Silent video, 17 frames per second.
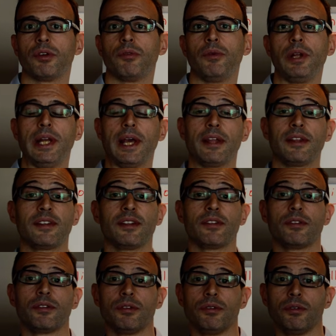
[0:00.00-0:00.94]
related
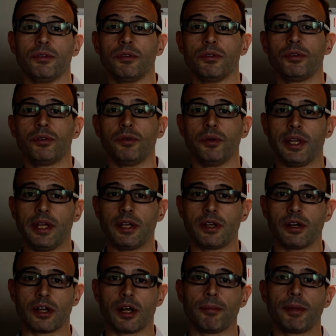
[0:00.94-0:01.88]
to
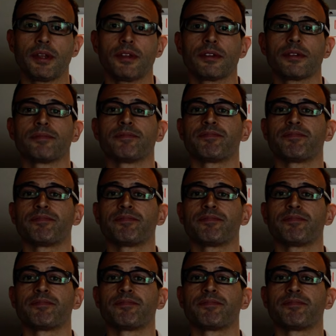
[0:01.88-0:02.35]
economics,